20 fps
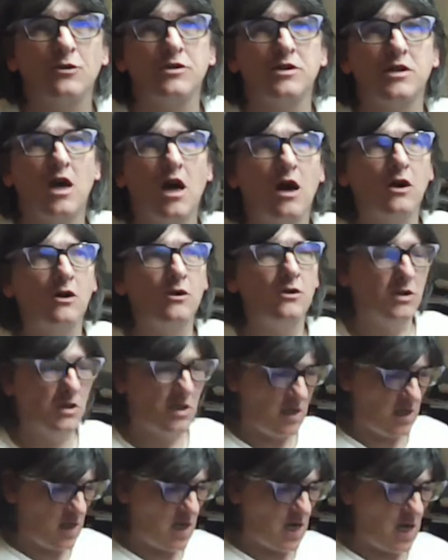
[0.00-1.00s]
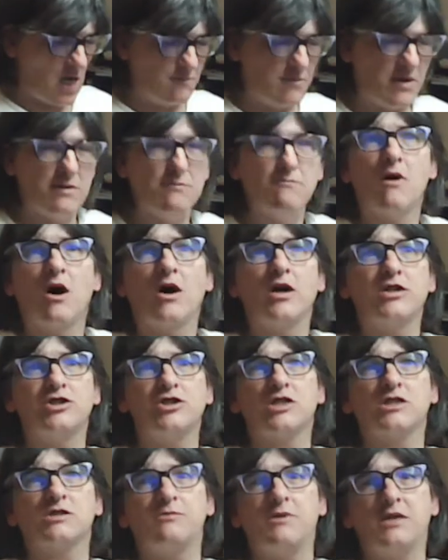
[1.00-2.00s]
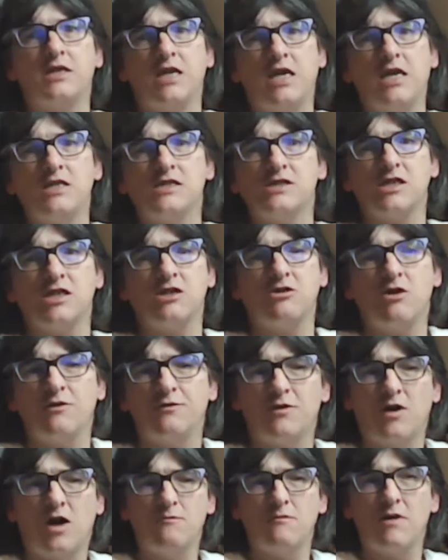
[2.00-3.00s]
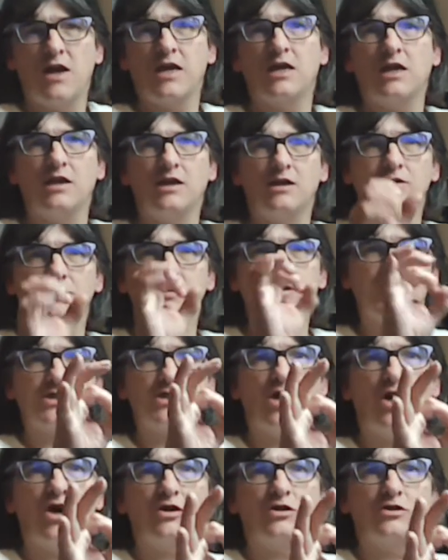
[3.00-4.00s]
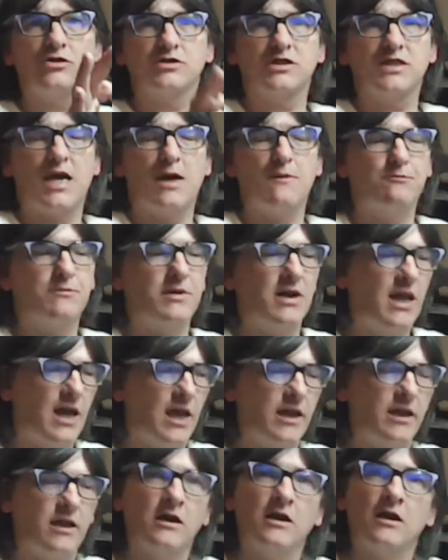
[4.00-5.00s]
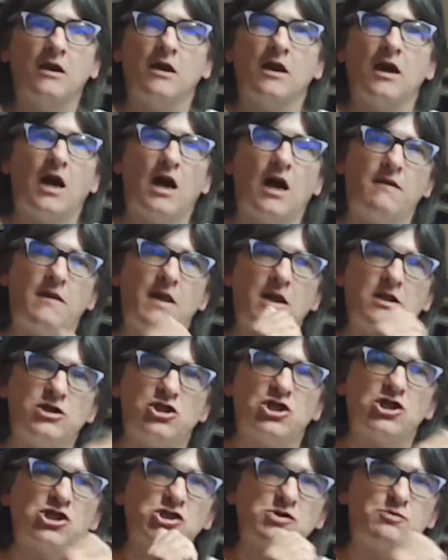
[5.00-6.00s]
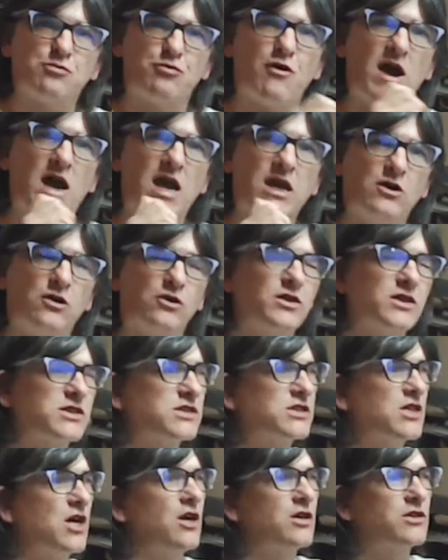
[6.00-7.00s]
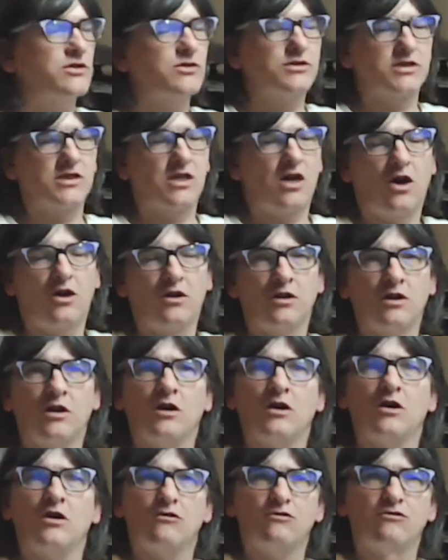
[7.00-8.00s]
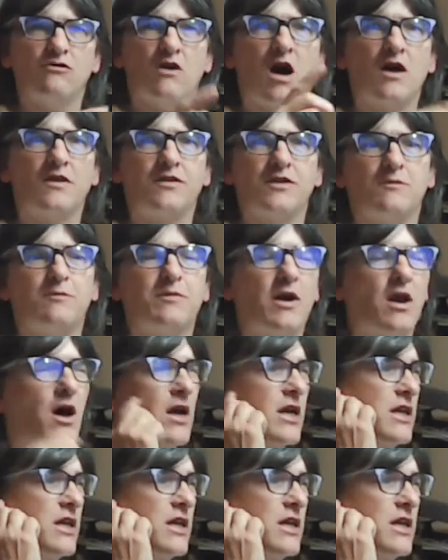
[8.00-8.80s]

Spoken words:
know. It might just be easier if I make a little circle template and then just spray all the circles on rather than applying